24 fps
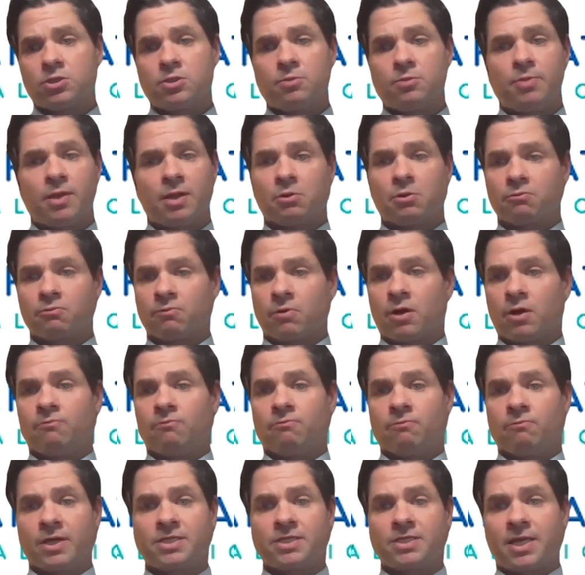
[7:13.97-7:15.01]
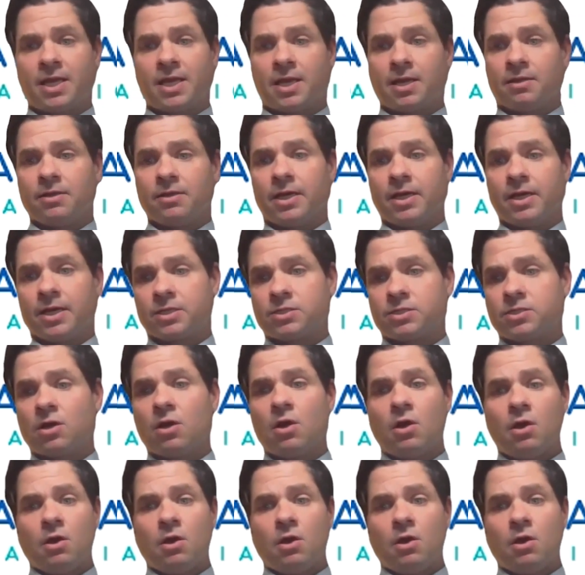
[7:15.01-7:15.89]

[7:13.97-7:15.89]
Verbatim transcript: to be able to run risk analytics,